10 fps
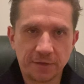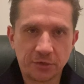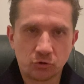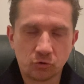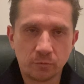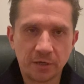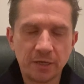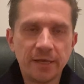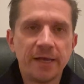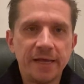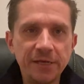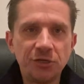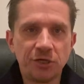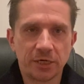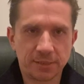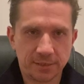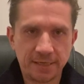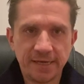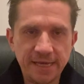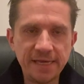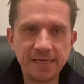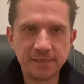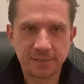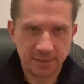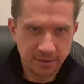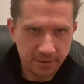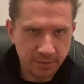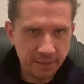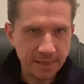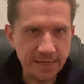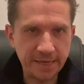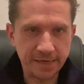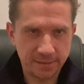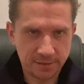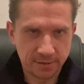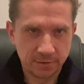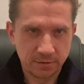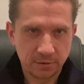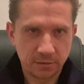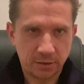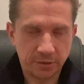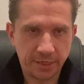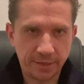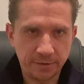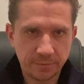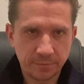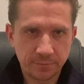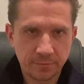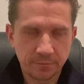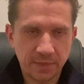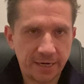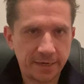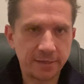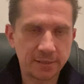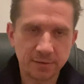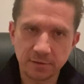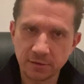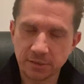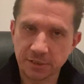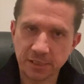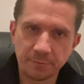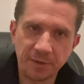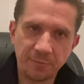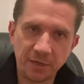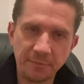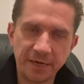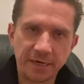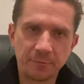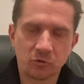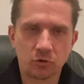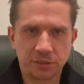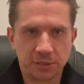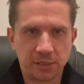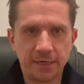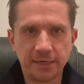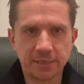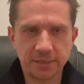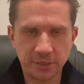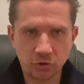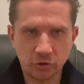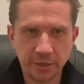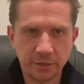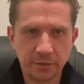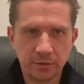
of that trauma. He just is it. Okay? And to some people, he may come across as slightly eccentric.